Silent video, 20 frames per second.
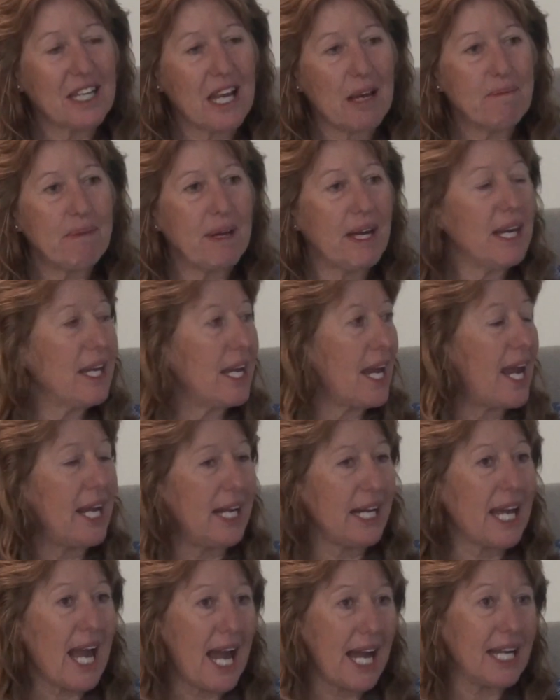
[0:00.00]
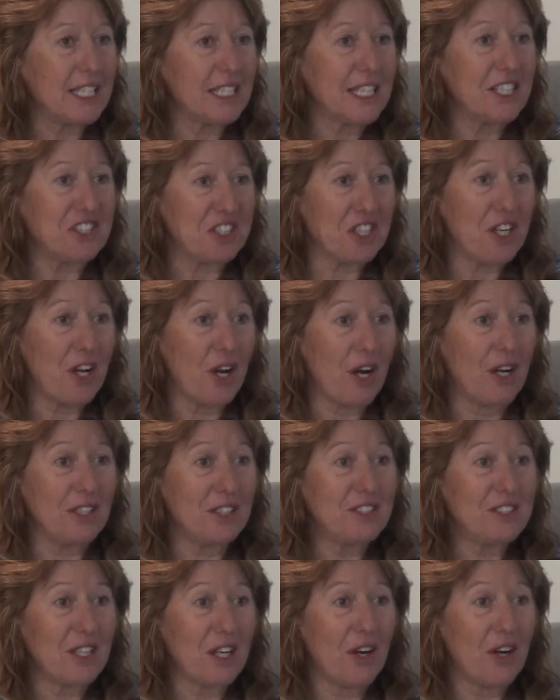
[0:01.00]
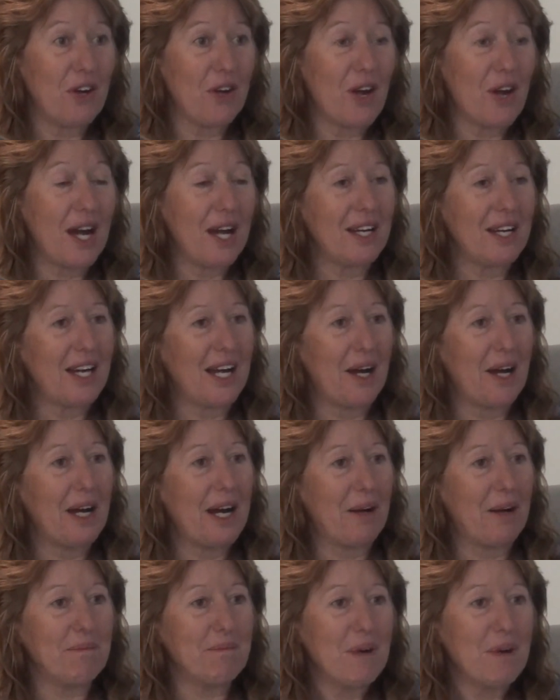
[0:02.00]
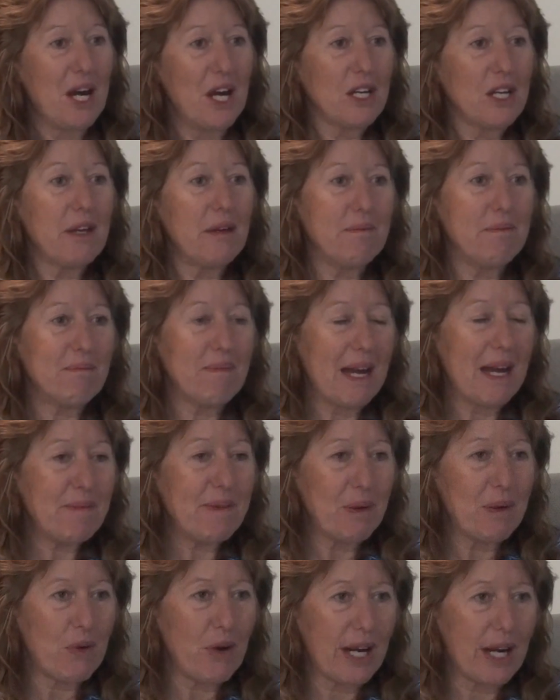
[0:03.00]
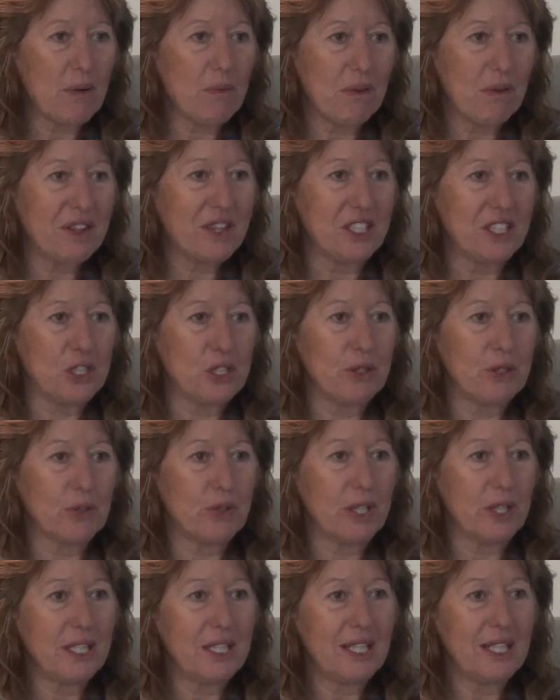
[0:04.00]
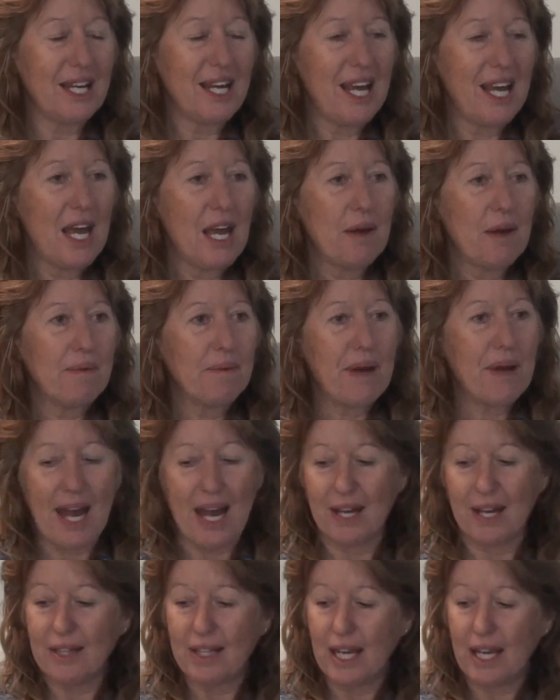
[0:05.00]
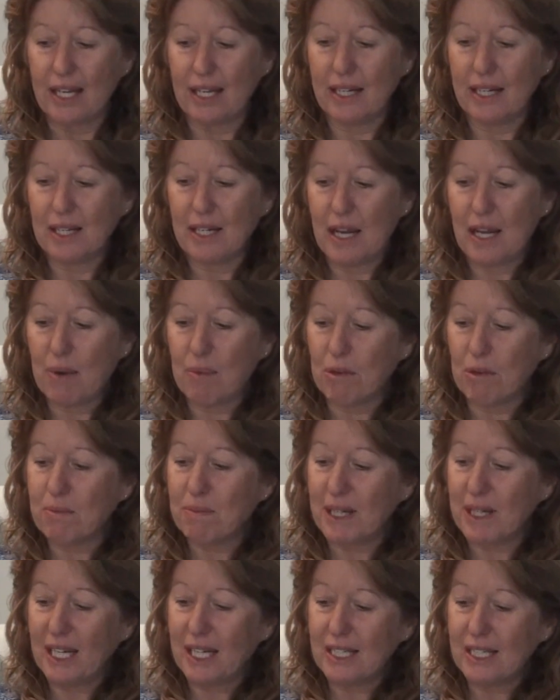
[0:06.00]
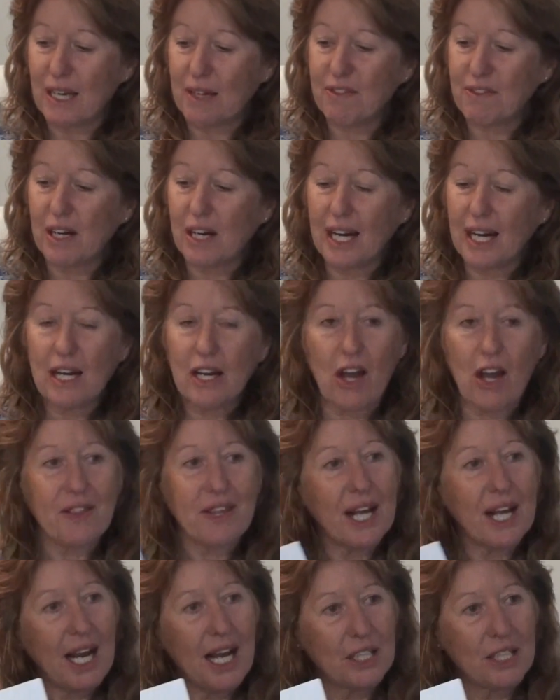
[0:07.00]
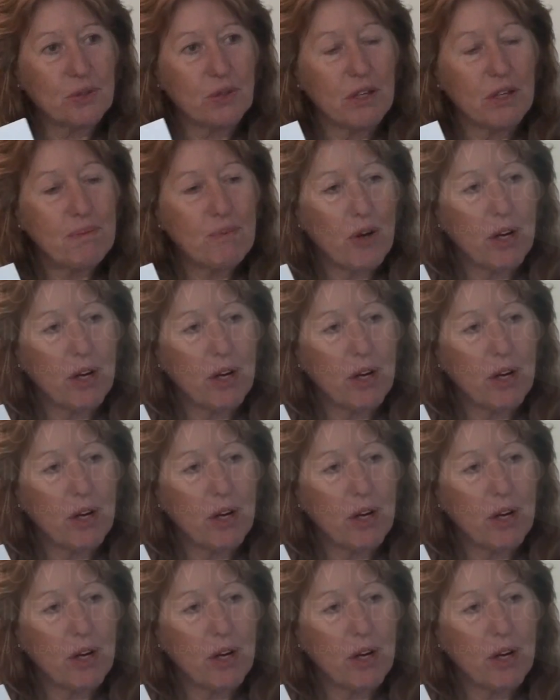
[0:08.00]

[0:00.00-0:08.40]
can be any age, as you know. So you may be working with the children, and then it would be definitely like the classroom